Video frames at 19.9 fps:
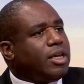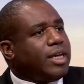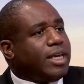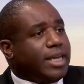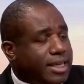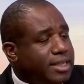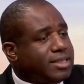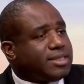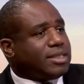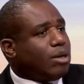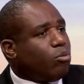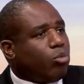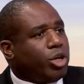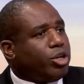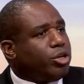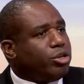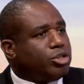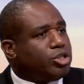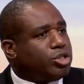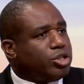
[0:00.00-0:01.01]
he is
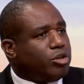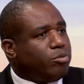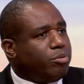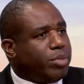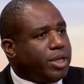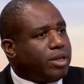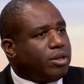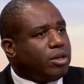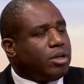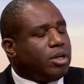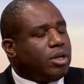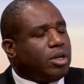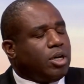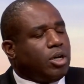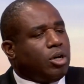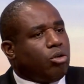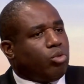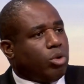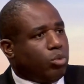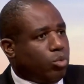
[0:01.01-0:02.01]
someone who should have been
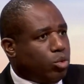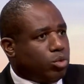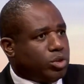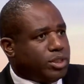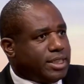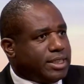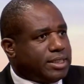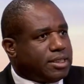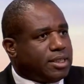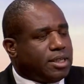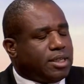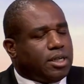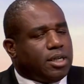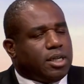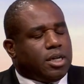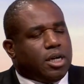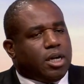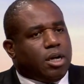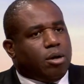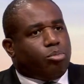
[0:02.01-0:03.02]
rewarded.
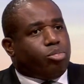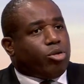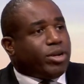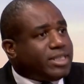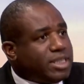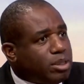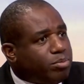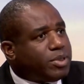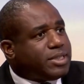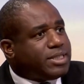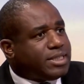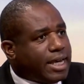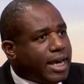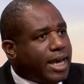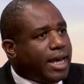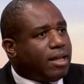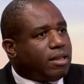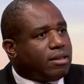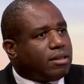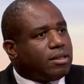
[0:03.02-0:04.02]
Priti
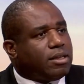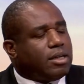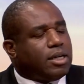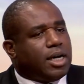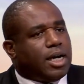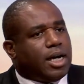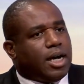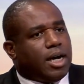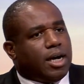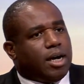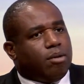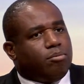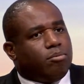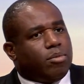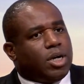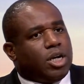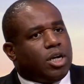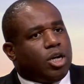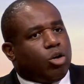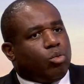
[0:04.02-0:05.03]
Patel
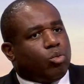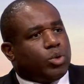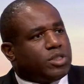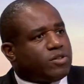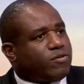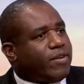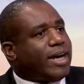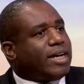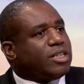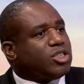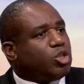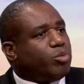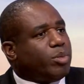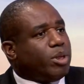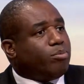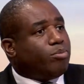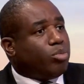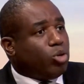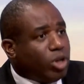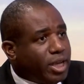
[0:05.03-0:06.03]
was found to
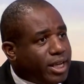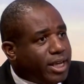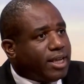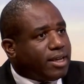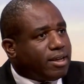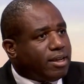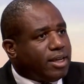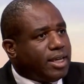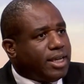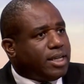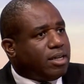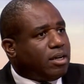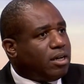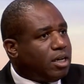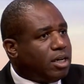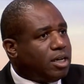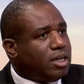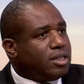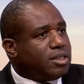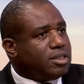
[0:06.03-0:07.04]
be bullying in
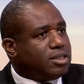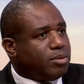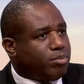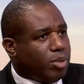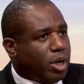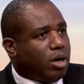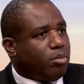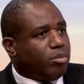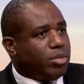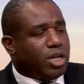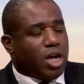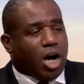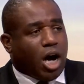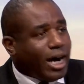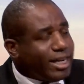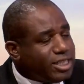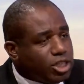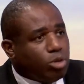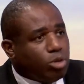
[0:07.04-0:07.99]
her department. I